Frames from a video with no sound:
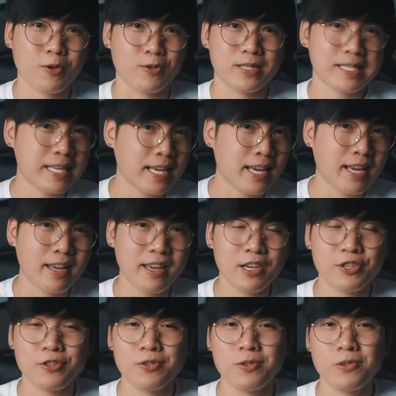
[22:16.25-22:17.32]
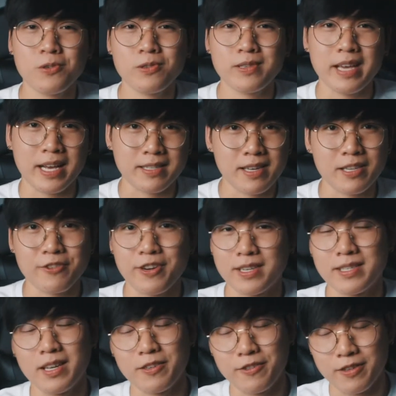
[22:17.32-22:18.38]
or syncing issues, etc.,
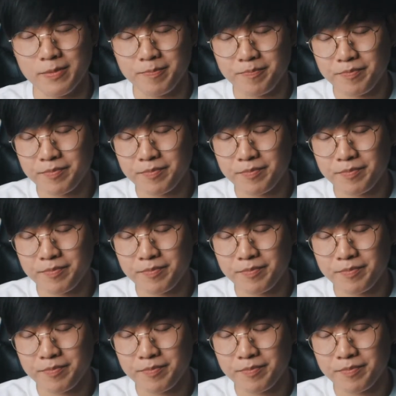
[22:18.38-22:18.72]
etc.